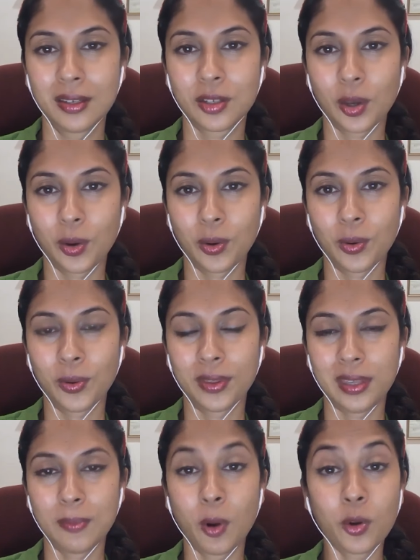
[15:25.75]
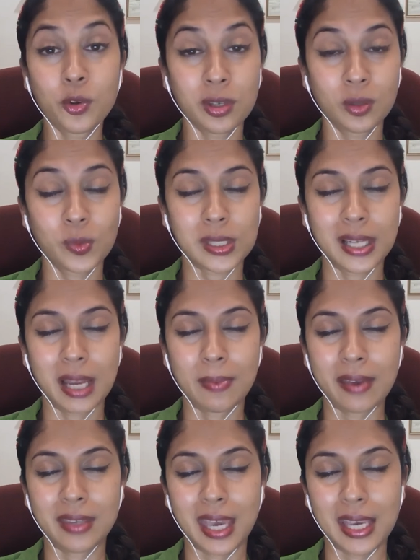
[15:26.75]
So the motion was led
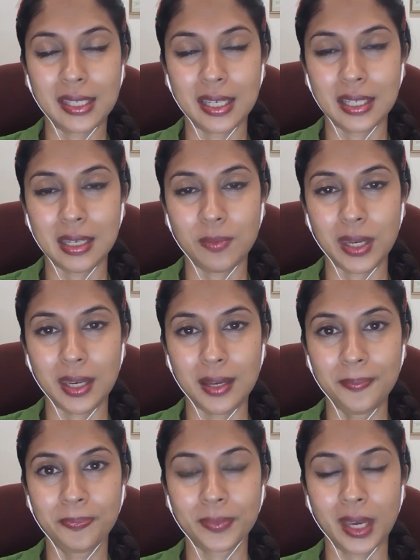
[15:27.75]
by the ACDP,